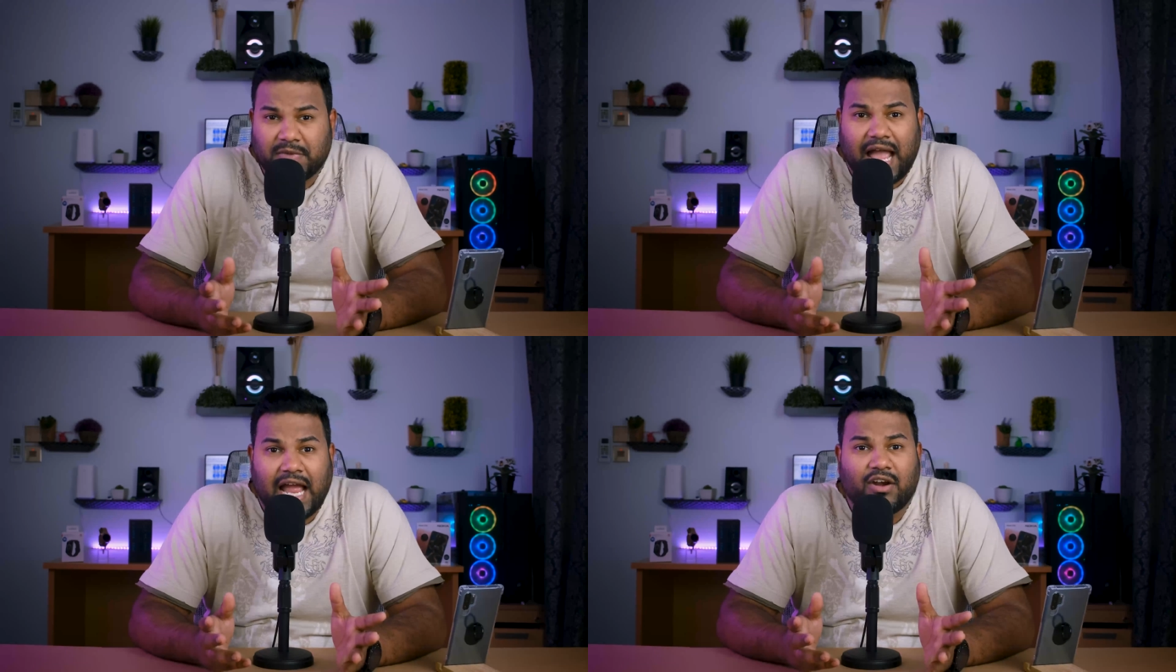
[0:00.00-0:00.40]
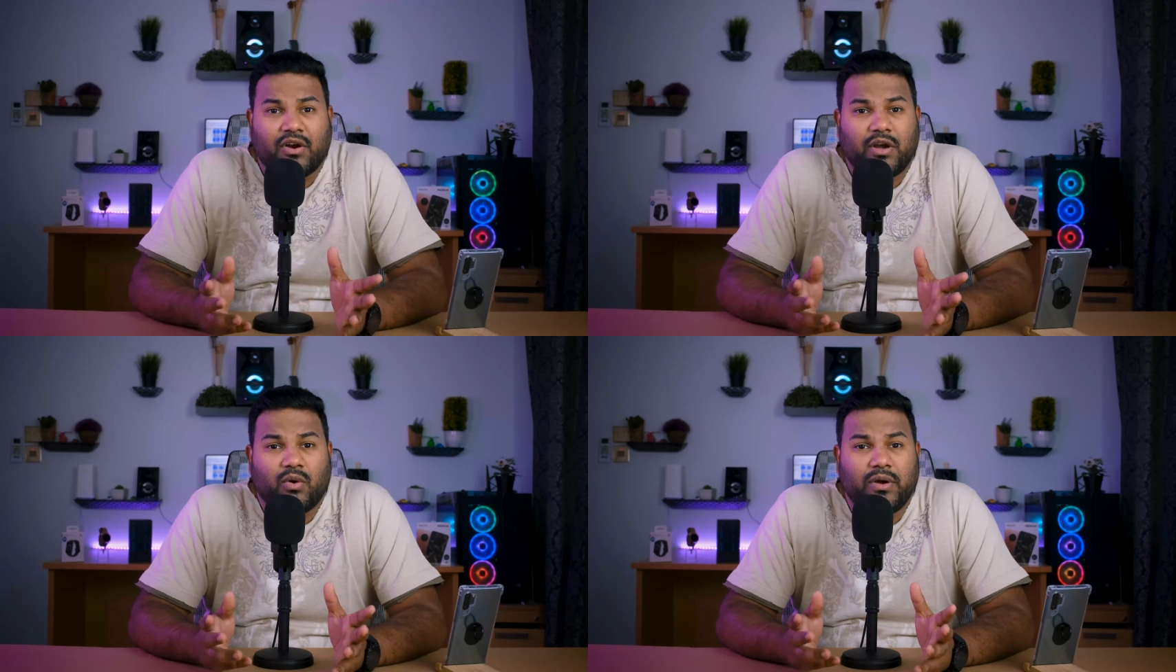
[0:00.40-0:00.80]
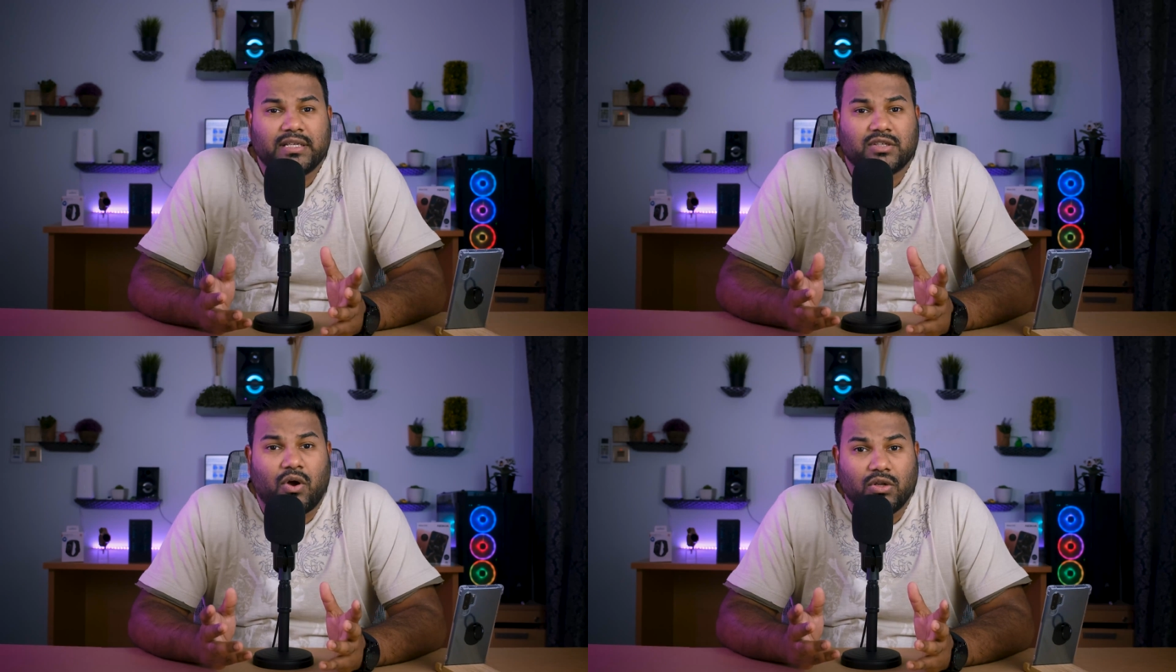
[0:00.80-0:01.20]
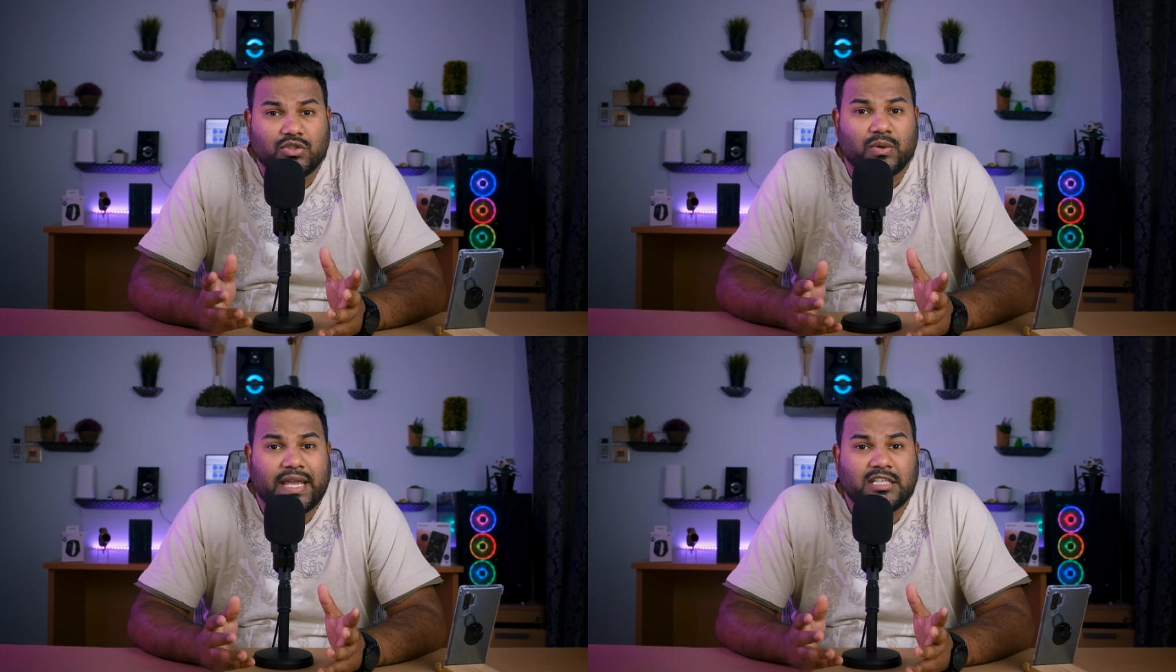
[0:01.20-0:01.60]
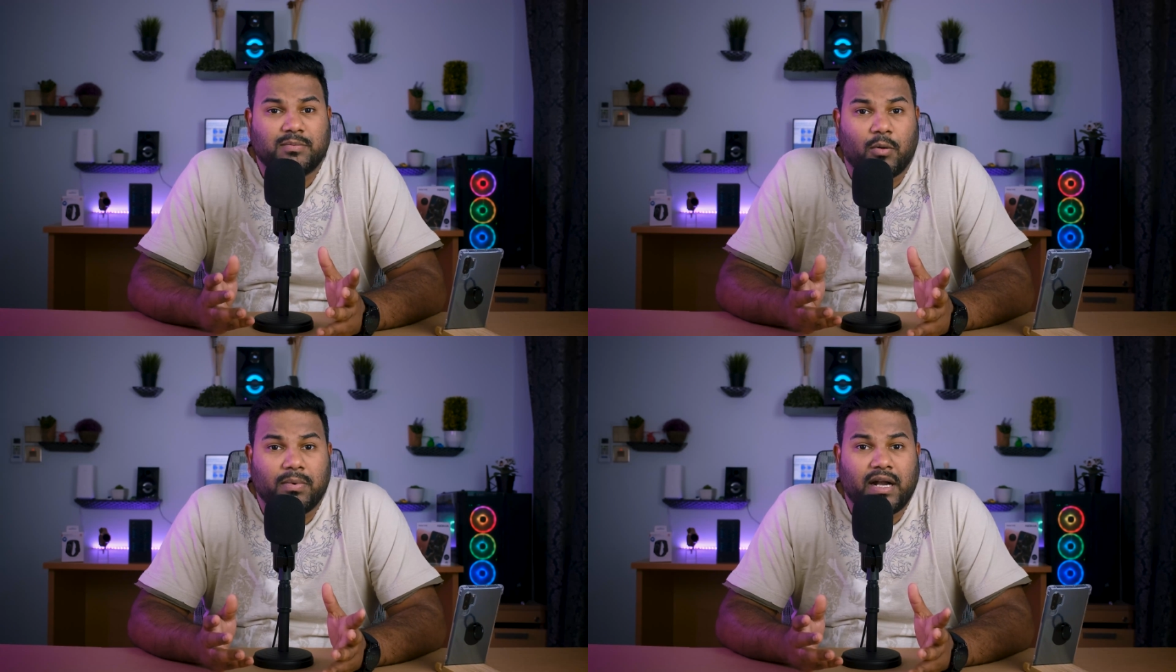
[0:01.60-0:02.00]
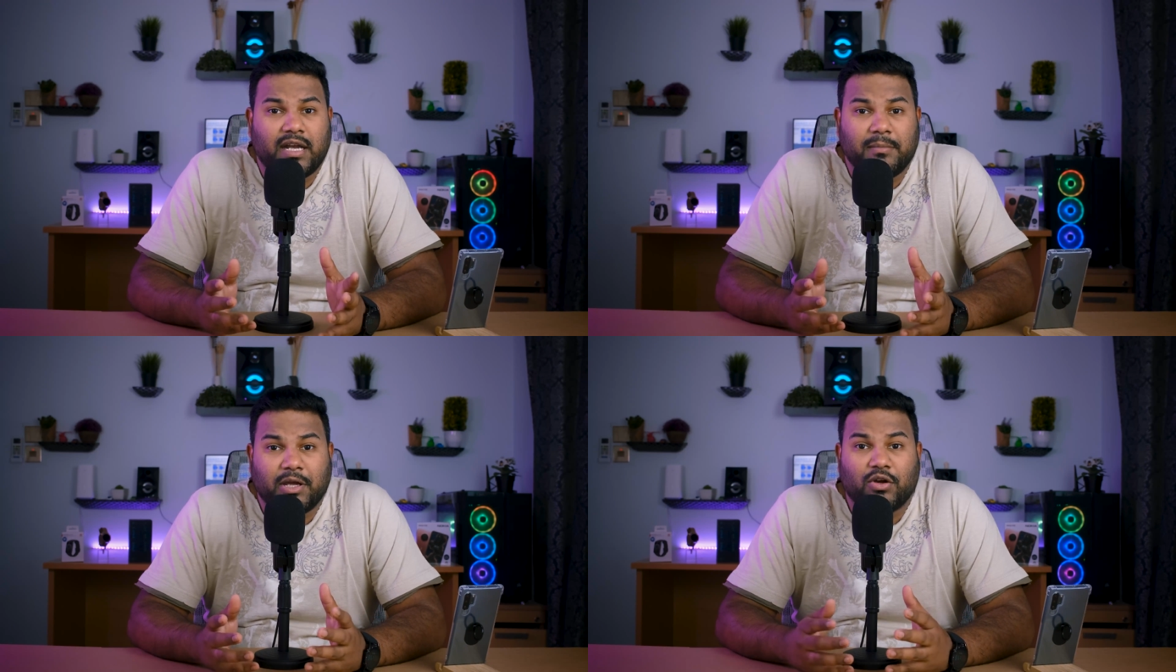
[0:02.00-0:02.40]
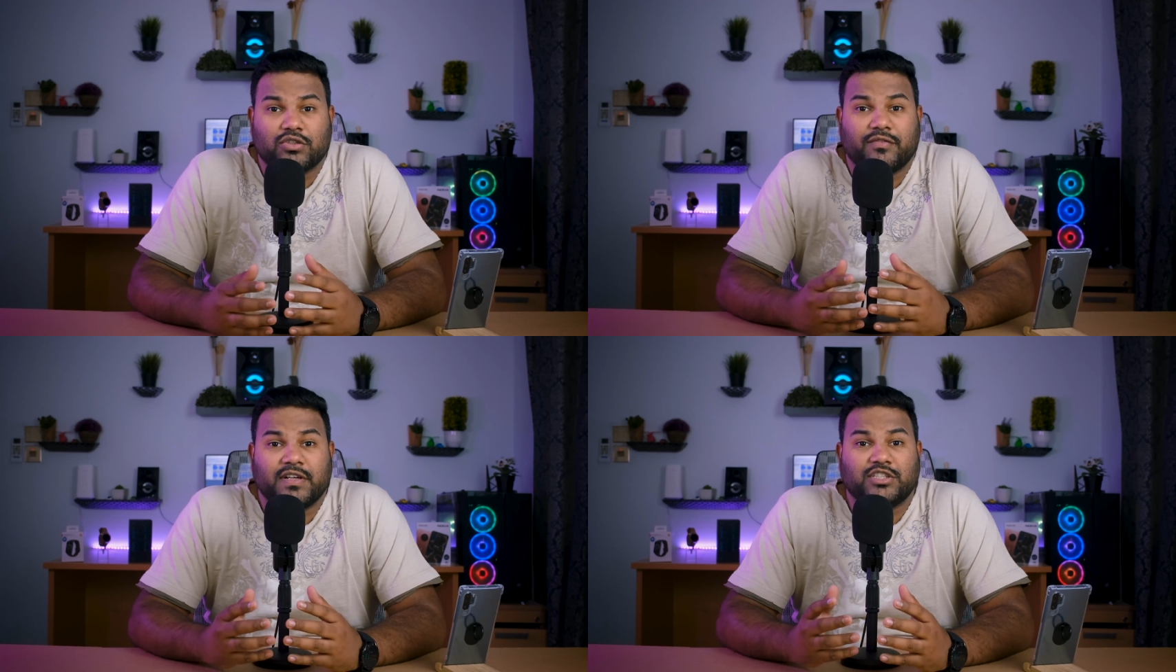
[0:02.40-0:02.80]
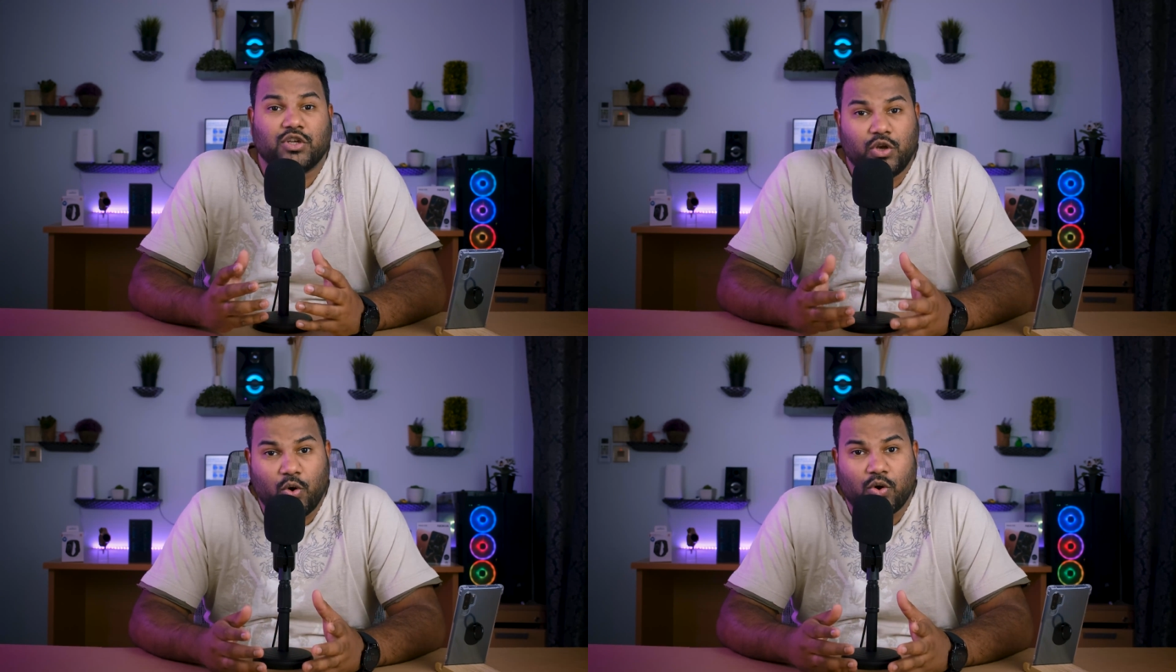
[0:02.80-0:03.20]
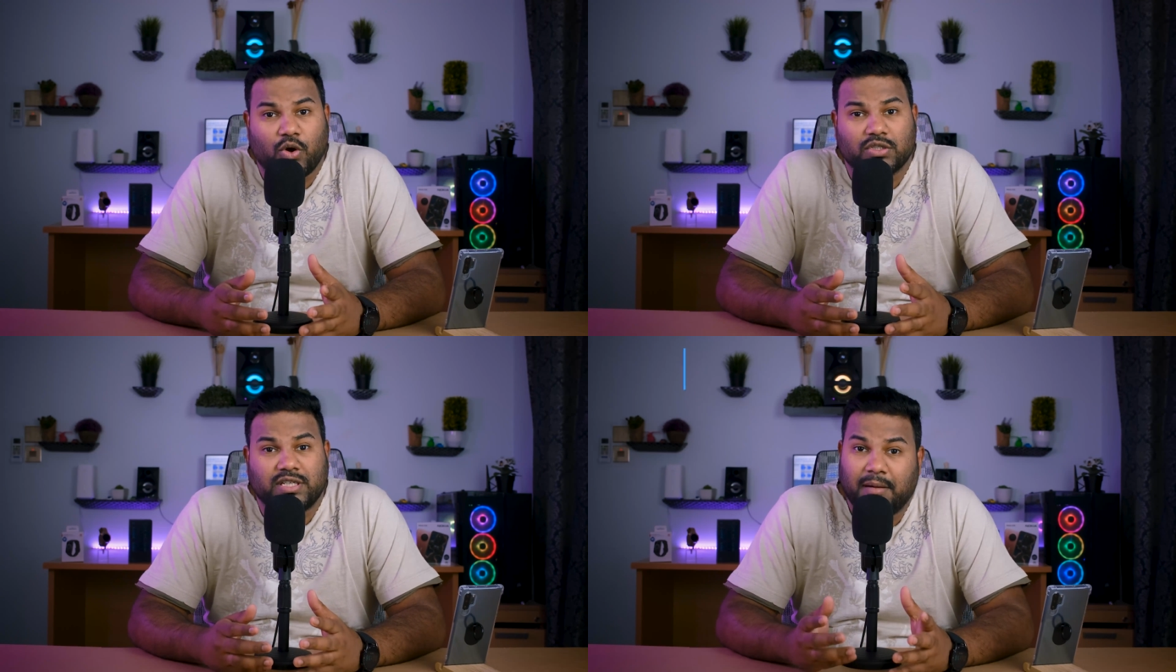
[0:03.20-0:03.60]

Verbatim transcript: The Android OS also gains popularity because of its low cost